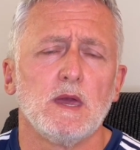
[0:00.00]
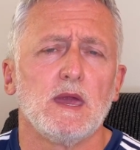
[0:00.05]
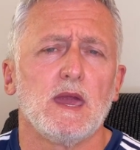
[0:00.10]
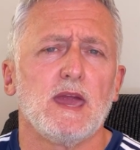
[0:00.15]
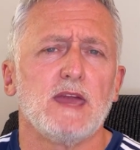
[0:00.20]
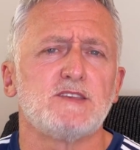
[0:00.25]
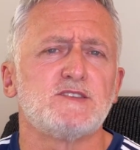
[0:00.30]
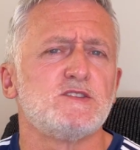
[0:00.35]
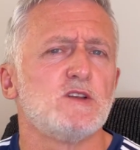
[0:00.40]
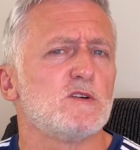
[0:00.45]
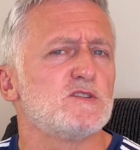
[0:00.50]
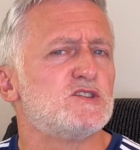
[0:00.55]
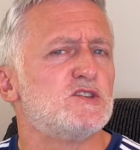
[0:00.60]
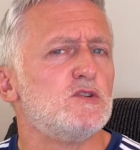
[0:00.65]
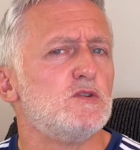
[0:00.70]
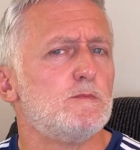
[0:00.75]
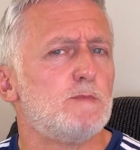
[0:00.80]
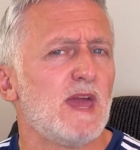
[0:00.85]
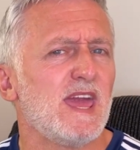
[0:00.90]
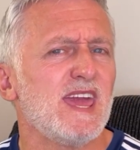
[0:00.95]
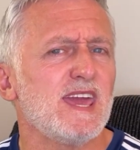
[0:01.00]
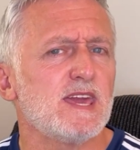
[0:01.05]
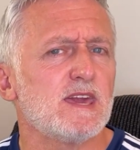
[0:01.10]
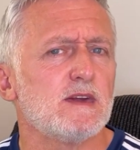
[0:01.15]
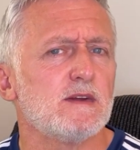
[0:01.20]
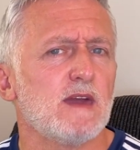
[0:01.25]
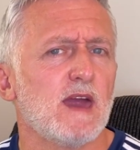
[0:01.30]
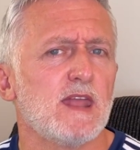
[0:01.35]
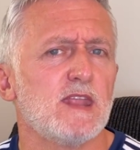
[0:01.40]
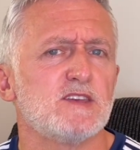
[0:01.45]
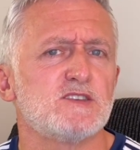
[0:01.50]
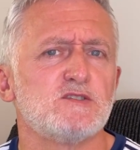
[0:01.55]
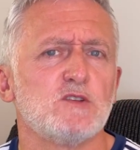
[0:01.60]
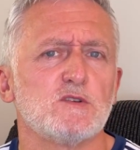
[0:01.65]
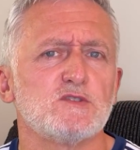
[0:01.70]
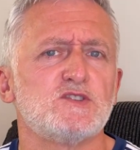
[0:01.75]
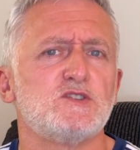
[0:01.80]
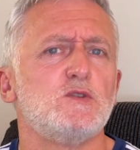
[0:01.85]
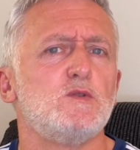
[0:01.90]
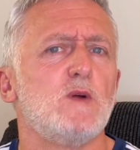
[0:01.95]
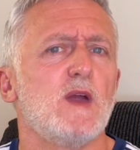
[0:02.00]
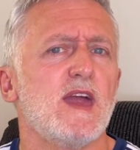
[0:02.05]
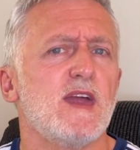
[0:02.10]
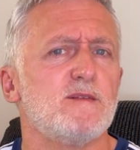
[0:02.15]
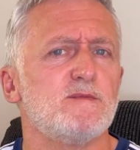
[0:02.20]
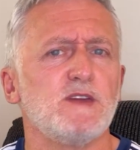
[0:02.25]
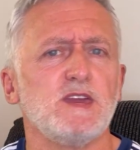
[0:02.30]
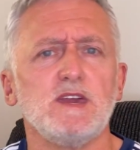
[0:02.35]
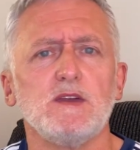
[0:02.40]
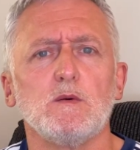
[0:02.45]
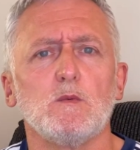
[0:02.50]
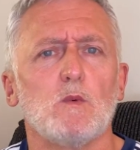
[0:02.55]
It's not too big and it's not too heavy